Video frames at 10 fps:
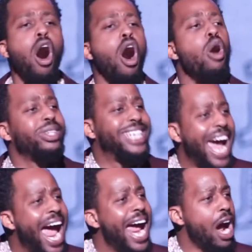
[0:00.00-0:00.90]
all
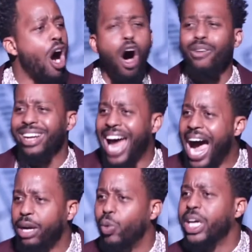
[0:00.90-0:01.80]
day, all
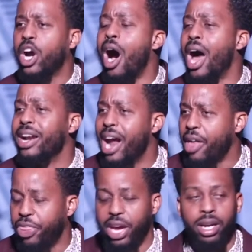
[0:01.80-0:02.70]
night, we caught
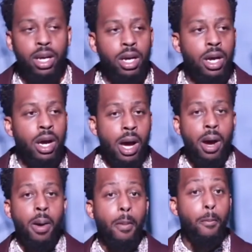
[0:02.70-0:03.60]
nothing.
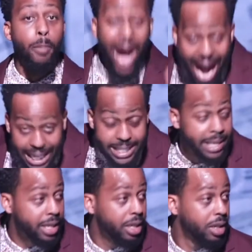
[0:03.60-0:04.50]
But